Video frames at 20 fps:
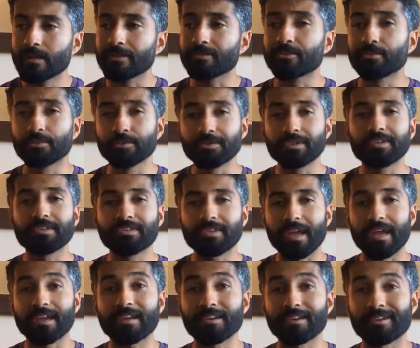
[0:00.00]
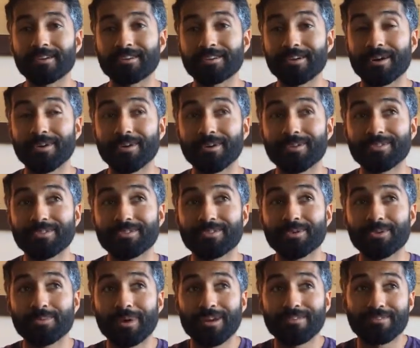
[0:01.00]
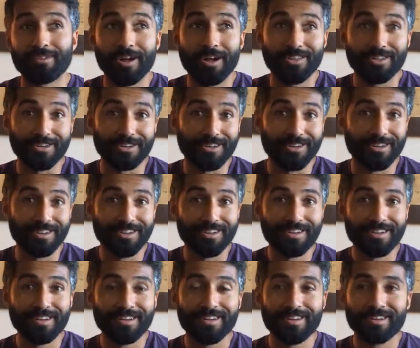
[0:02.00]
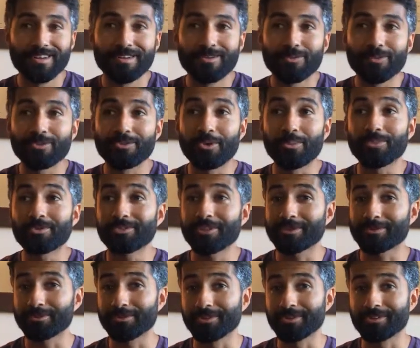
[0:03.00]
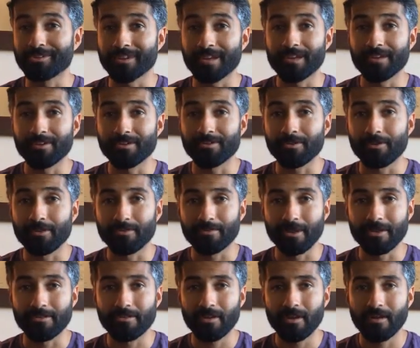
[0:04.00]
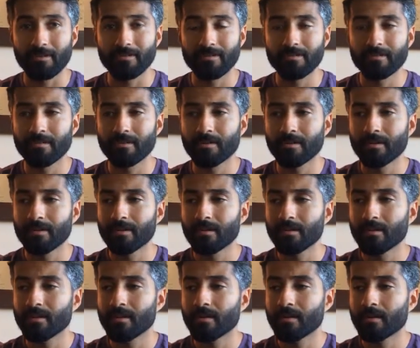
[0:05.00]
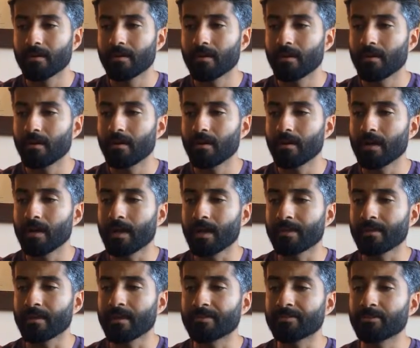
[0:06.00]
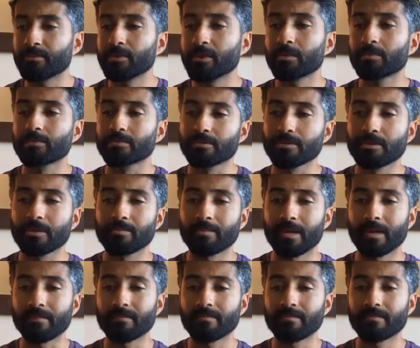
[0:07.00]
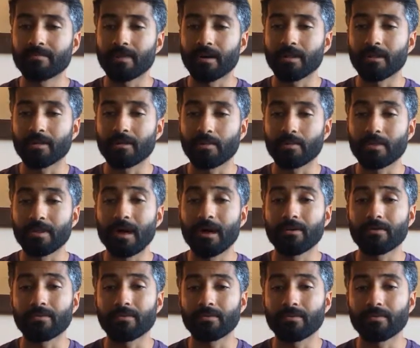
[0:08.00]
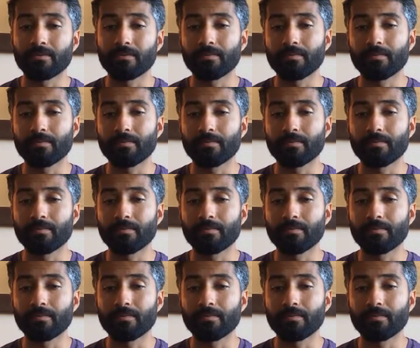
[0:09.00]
like to release anger to my father was almost like releasing anger towards myself. And to be able to look at my father without